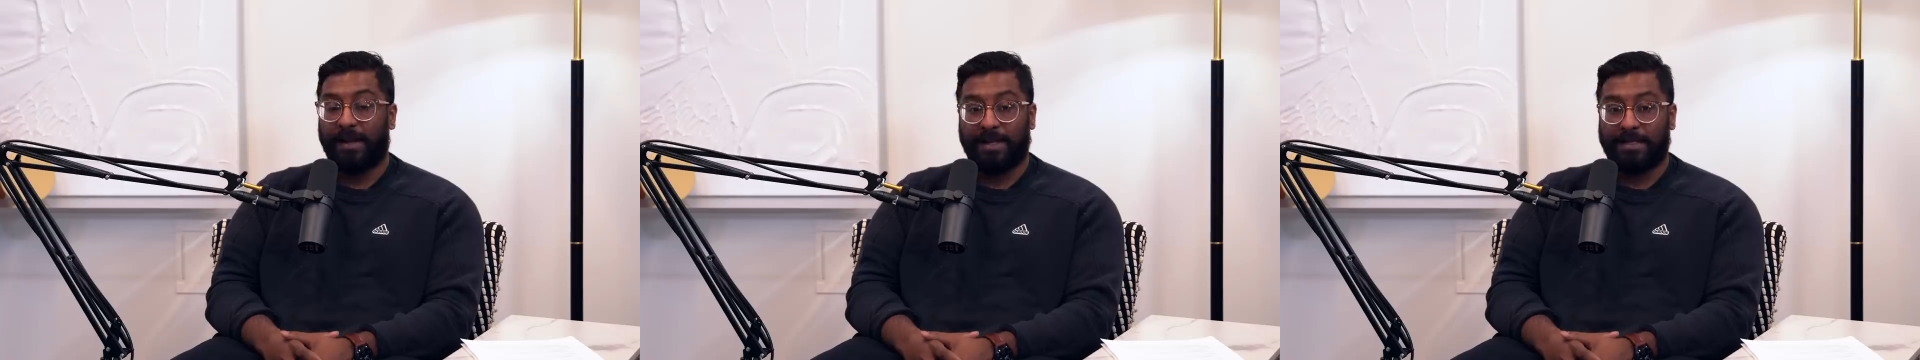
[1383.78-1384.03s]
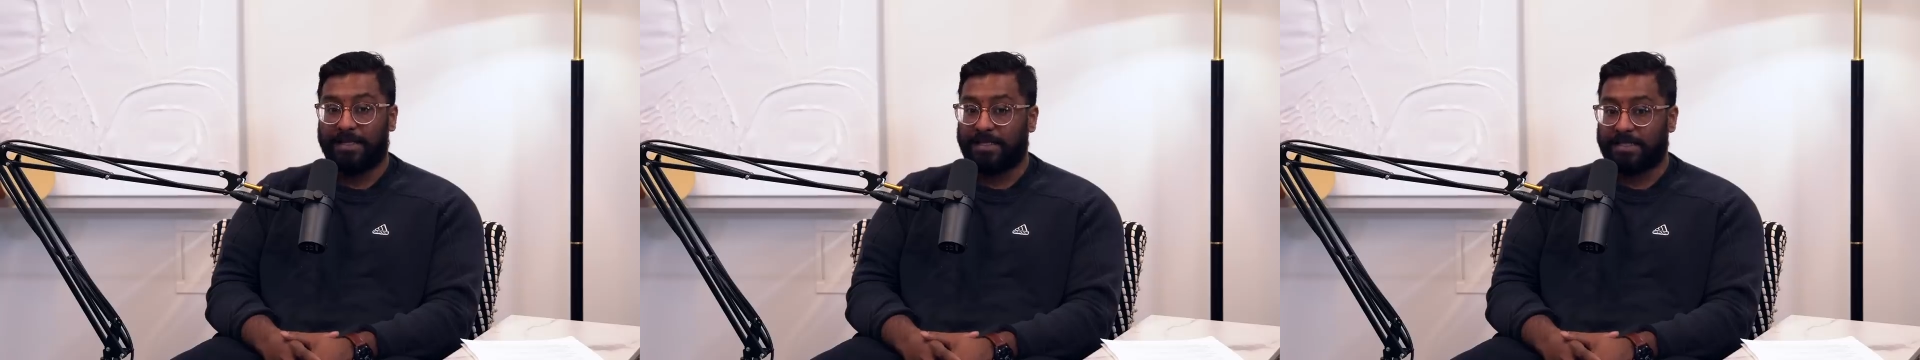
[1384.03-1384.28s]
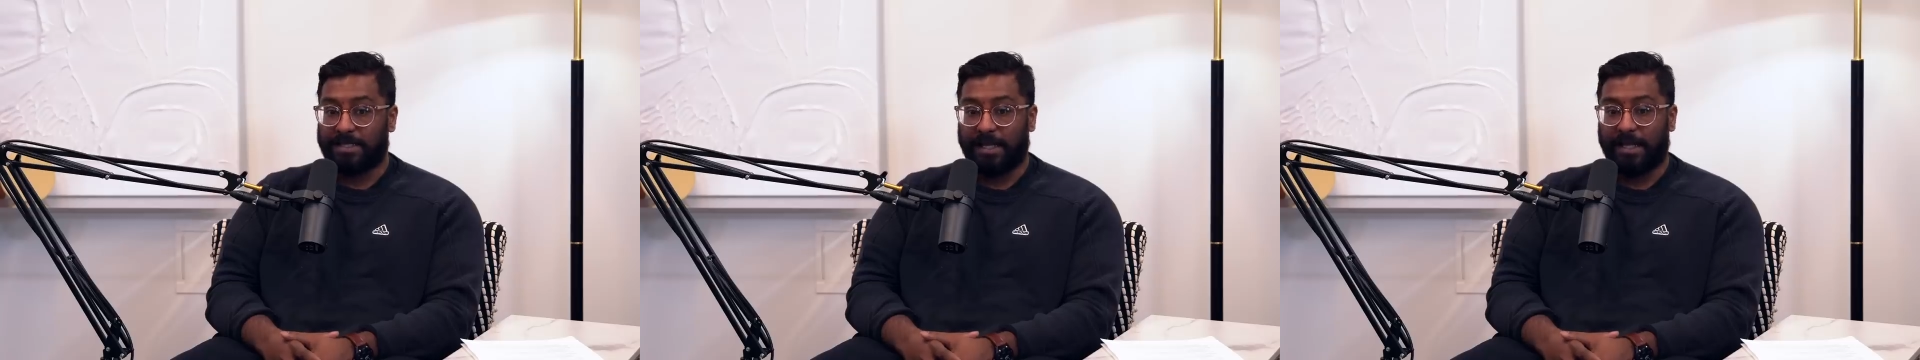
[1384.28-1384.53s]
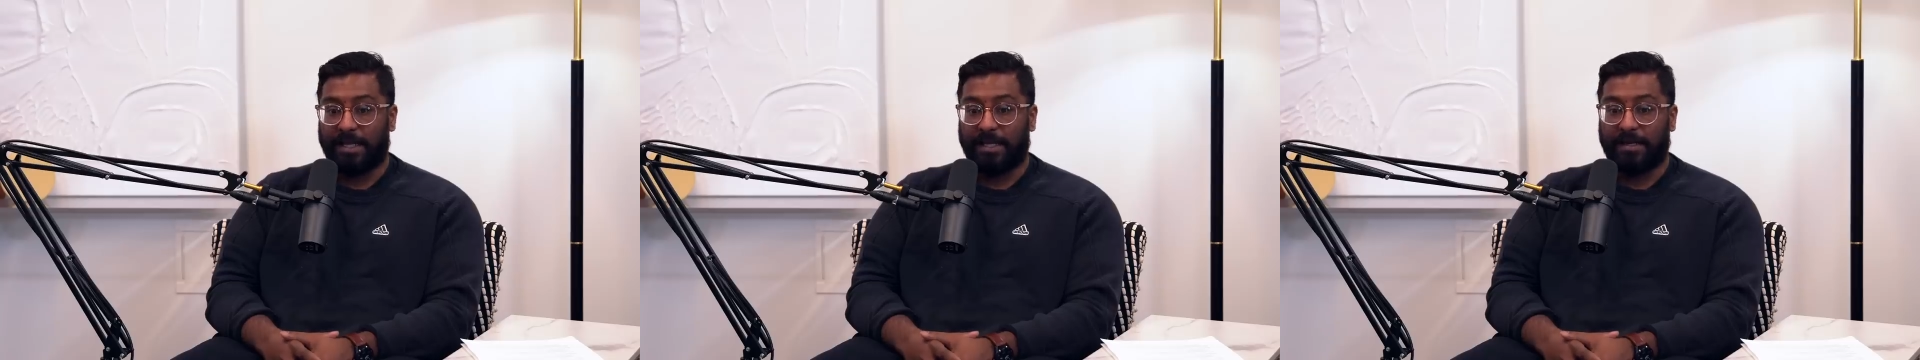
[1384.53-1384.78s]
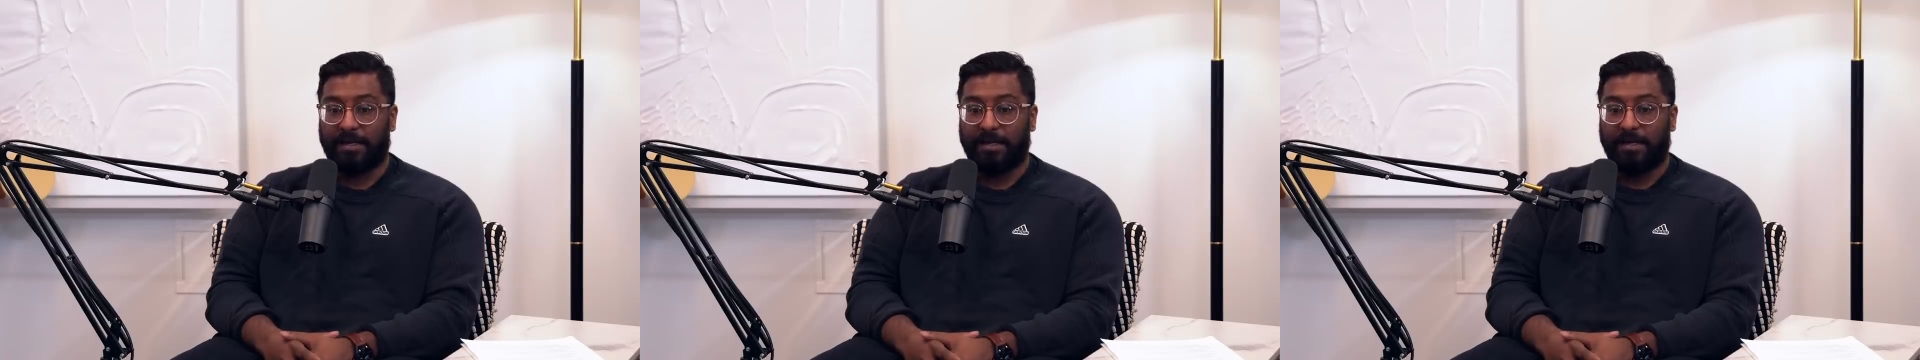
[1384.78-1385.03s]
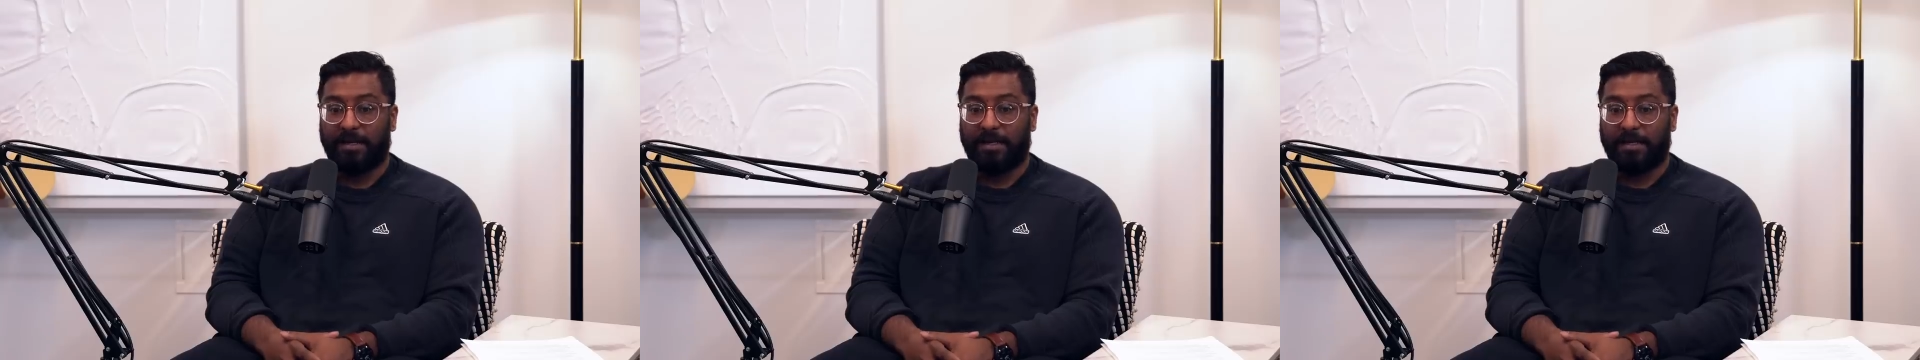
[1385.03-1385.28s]
man, I did this thing and
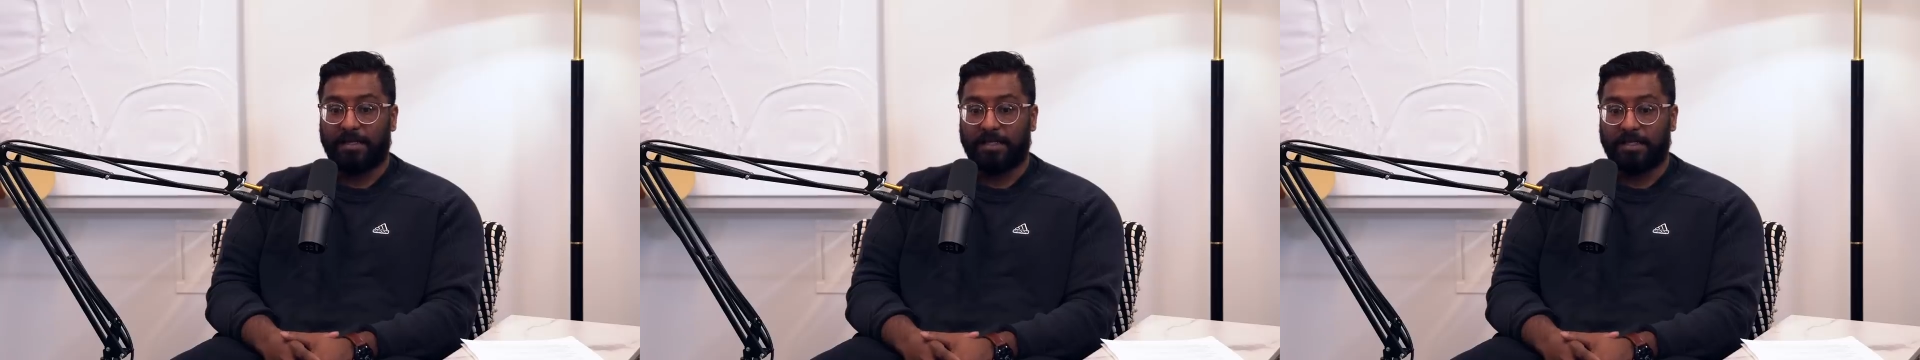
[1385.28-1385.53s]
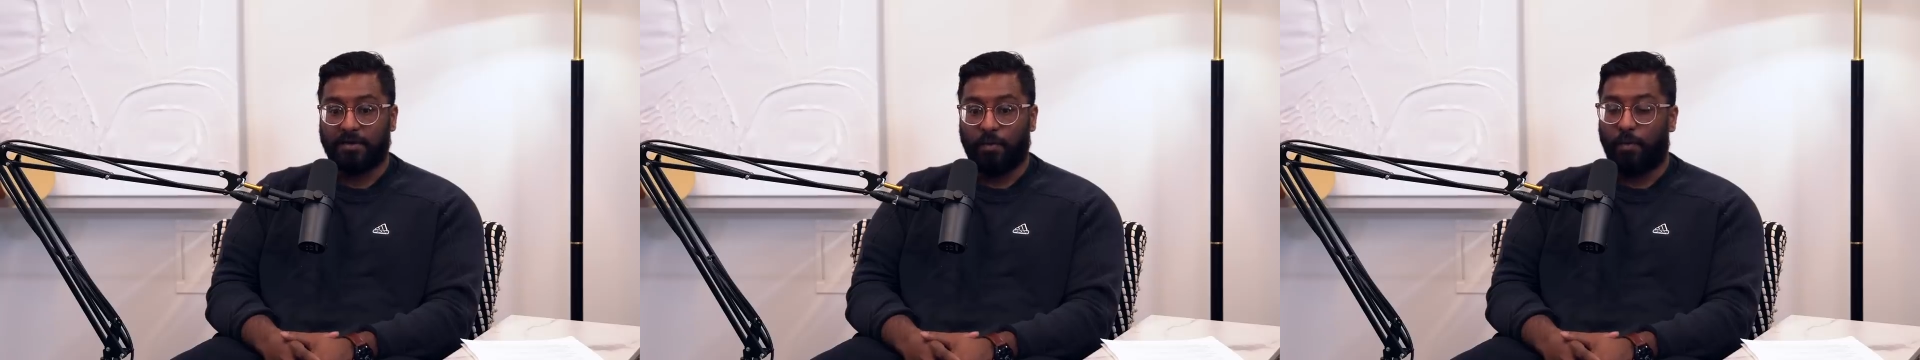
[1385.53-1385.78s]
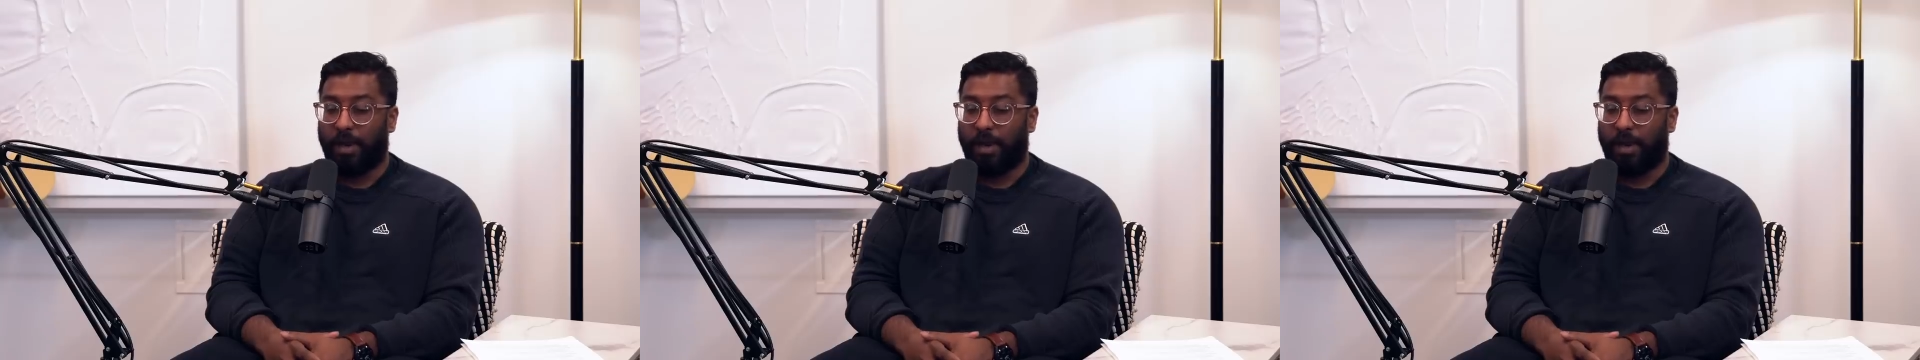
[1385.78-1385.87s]
it's it's a